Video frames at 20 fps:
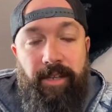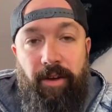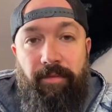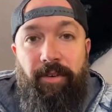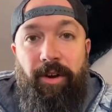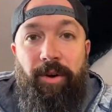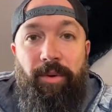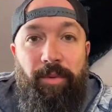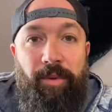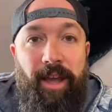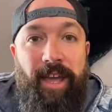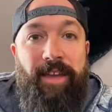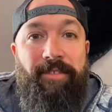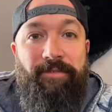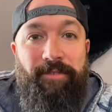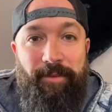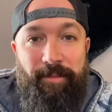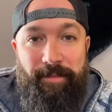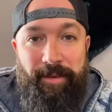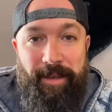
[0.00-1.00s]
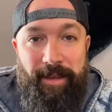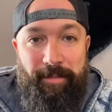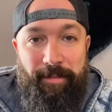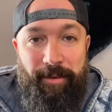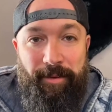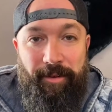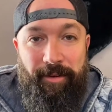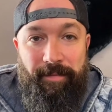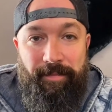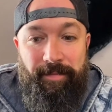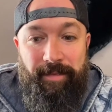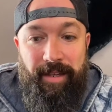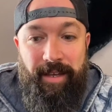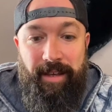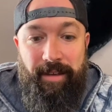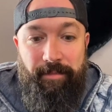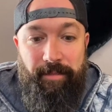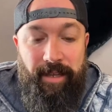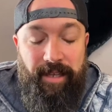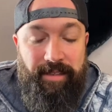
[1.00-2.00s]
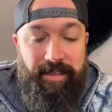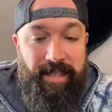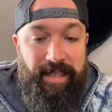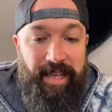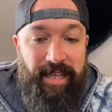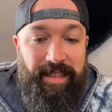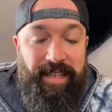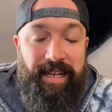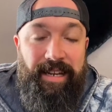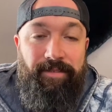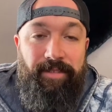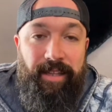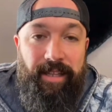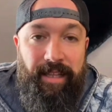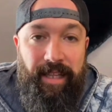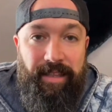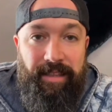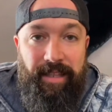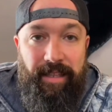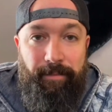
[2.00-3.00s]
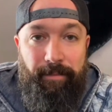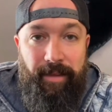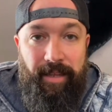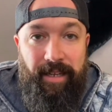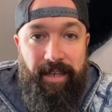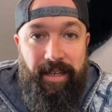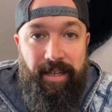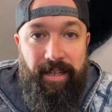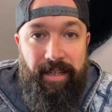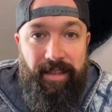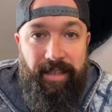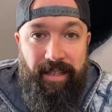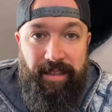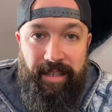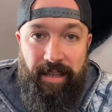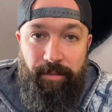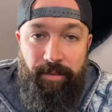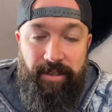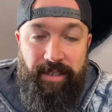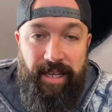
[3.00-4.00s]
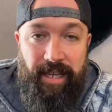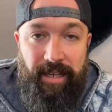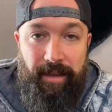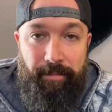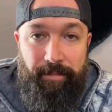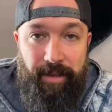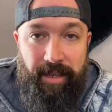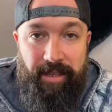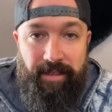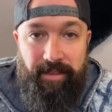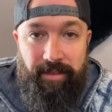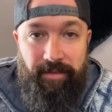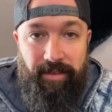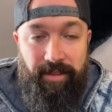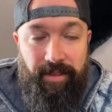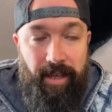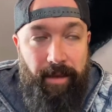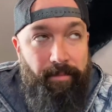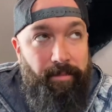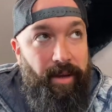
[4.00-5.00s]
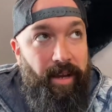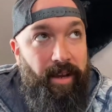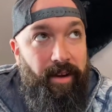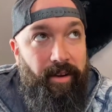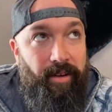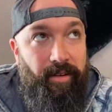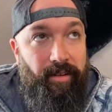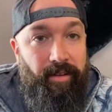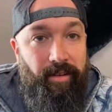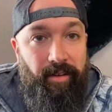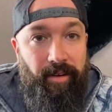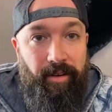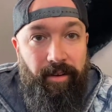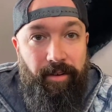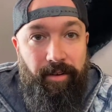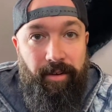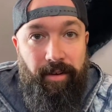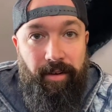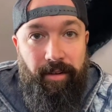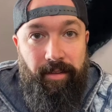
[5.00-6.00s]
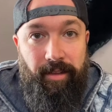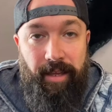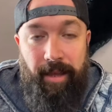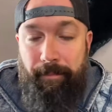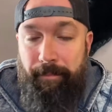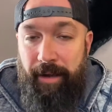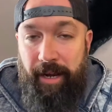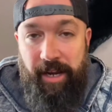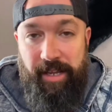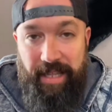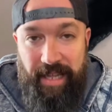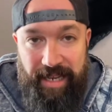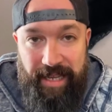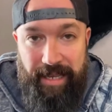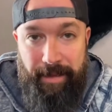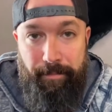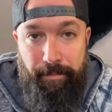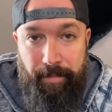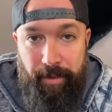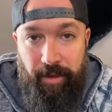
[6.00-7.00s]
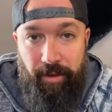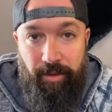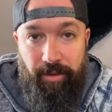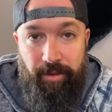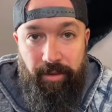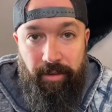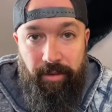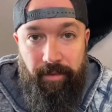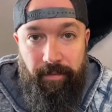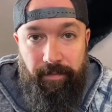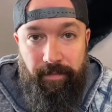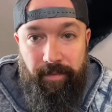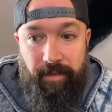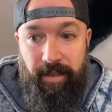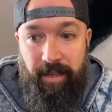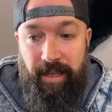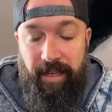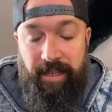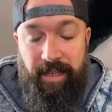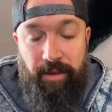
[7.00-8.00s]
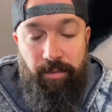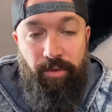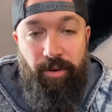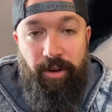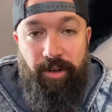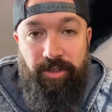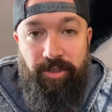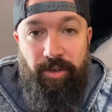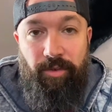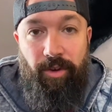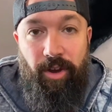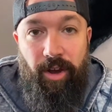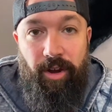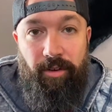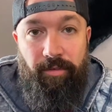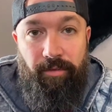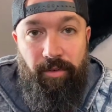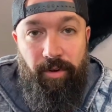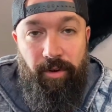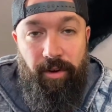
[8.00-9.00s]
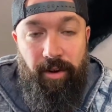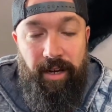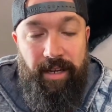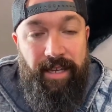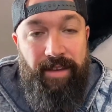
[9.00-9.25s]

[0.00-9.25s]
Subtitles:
away from people, because he thought that if he let them in, that they would take a piece of his empire, the empire that he built and he worked so hard for.